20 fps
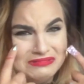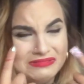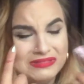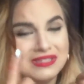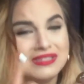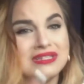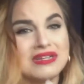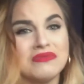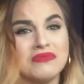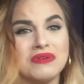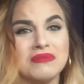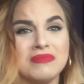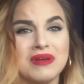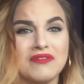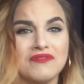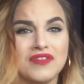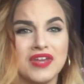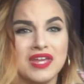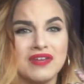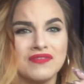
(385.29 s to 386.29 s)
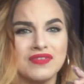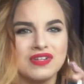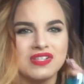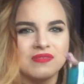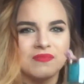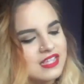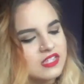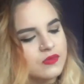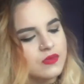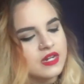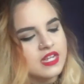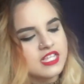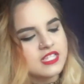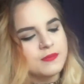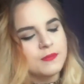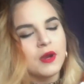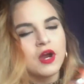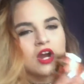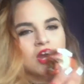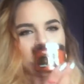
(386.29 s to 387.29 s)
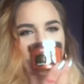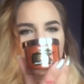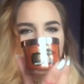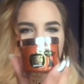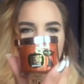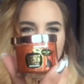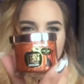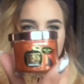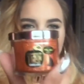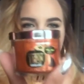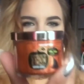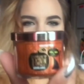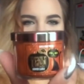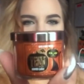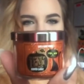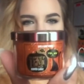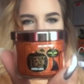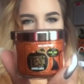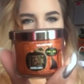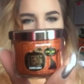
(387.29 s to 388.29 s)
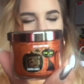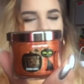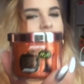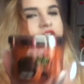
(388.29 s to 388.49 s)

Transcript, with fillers: that's like one of my favorites. Last one is Perfect Pumpkin,